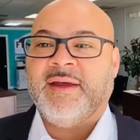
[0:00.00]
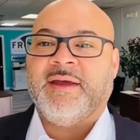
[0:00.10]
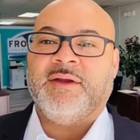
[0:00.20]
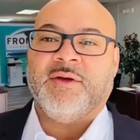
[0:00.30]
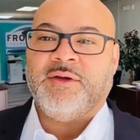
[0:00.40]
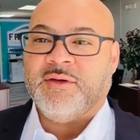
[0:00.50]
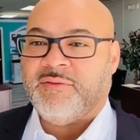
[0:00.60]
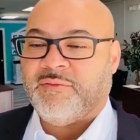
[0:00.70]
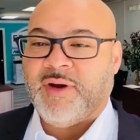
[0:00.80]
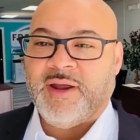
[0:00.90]
you know, your
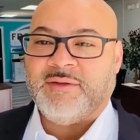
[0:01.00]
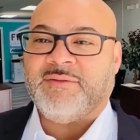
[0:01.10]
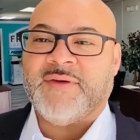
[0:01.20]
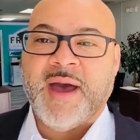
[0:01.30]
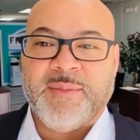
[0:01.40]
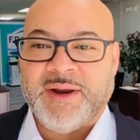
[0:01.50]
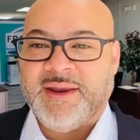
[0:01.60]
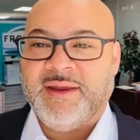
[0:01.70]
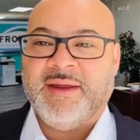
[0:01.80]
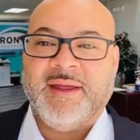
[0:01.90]
friends, family,